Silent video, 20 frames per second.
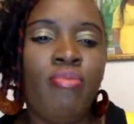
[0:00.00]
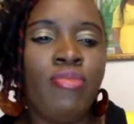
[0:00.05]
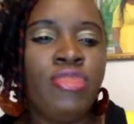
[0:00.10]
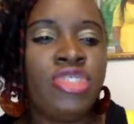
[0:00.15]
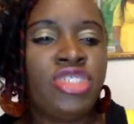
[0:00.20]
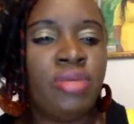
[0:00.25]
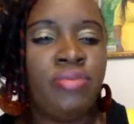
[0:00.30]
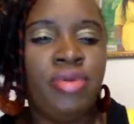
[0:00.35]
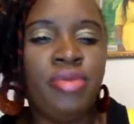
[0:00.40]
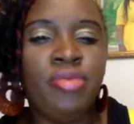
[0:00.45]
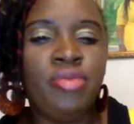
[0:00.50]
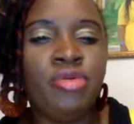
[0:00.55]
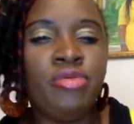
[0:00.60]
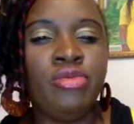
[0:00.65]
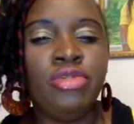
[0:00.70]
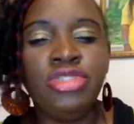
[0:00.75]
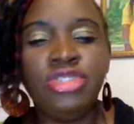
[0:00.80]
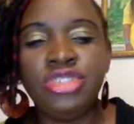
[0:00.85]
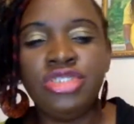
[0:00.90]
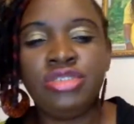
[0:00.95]
Some people
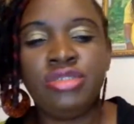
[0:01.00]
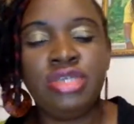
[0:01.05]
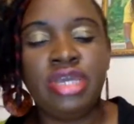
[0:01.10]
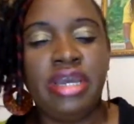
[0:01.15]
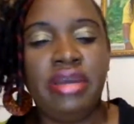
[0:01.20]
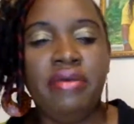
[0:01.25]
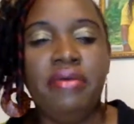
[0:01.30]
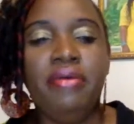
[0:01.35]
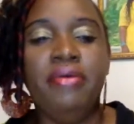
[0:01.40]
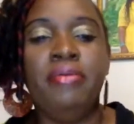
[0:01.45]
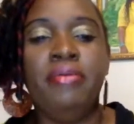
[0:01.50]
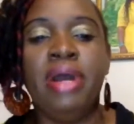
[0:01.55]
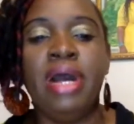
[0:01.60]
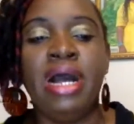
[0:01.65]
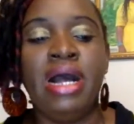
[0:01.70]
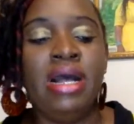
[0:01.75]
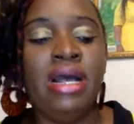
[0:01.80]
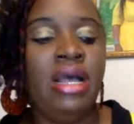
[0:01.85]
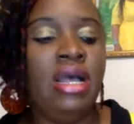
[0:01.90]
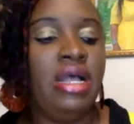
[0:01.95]
will just say, "Oh,
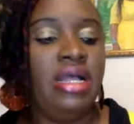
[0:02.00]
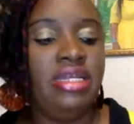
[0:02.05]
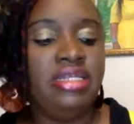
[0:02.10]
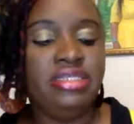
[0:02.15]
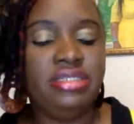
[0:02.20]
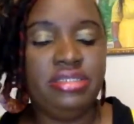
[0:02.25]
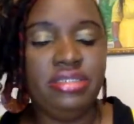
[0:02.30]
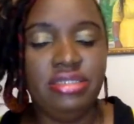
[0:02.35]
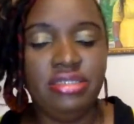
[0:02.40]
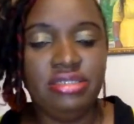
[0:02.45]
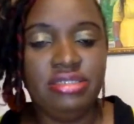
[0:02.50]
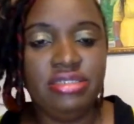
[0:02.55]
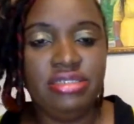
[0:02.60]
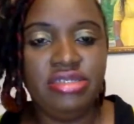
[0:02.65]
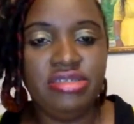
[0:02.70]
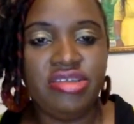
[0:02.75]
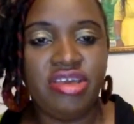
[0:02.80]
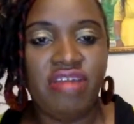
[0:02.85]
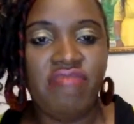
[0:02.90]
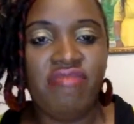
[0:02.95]
well, it's
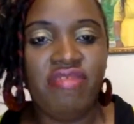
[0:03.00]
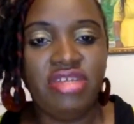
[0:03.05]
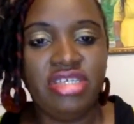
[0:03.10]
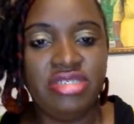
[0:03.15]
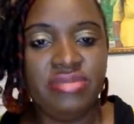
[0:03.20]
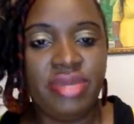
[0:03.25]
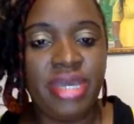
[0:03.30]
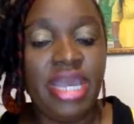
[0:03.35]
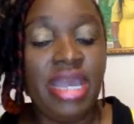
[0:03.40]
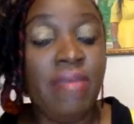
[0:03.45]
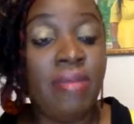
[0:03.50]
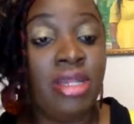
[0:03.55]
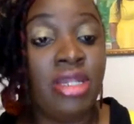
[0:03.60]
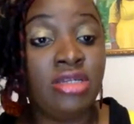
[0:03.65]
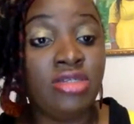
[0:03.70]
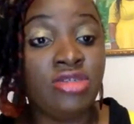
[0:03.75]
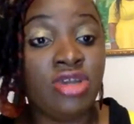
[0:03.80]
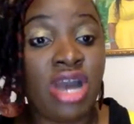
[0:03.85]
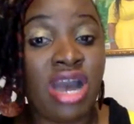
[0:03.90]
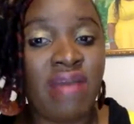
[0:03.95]
the devil is making me
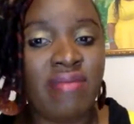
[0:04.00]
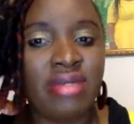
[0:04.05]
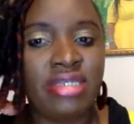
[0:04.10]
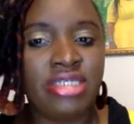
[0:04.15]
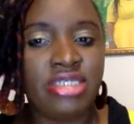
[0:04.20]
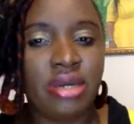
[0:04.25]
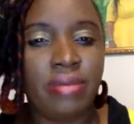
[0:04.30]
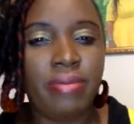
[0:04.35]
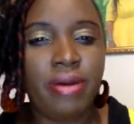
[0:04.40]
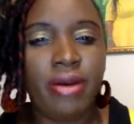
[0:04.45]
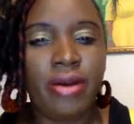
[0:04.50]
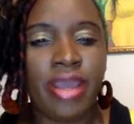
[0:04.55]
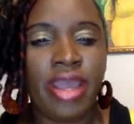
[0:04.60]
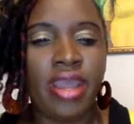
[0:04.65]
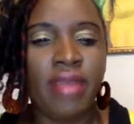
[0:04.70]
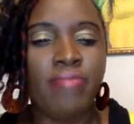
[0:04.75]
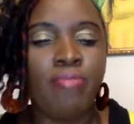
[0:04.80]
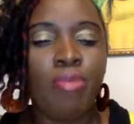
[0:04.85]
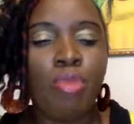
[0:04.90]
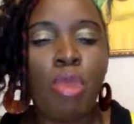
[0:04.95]
not to have a job."
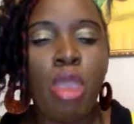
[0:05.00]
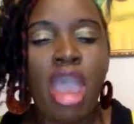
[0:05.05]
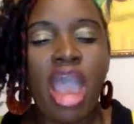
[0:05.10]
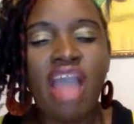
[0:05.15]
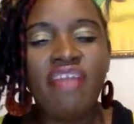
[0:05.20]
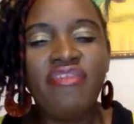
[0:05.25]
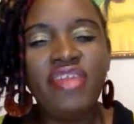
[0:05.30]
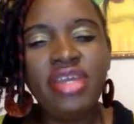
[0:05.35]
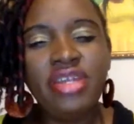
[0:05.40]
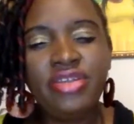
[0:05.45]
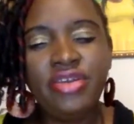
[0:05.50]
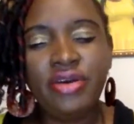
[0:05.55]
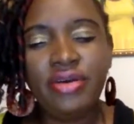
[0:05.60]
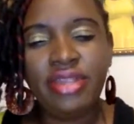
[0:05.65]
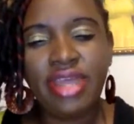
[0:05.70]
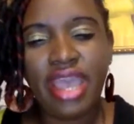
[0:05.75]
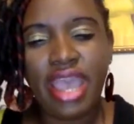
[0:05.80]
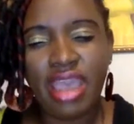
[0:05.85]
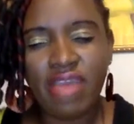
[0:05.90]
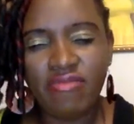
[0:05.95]
Okay, have you
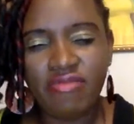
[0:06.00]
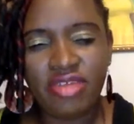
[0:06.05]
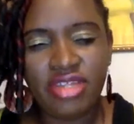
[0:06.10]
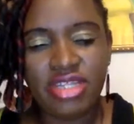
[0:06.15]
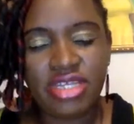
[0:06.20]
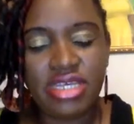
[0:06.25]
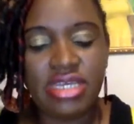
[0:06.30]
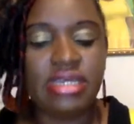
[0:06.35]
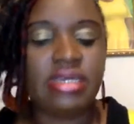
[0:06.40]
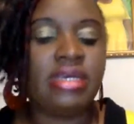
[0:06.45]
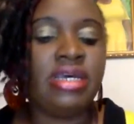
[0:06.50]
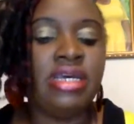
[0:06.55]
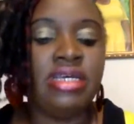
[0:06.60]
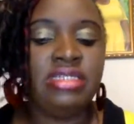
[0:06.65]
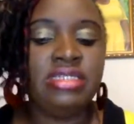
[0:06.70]
done everything?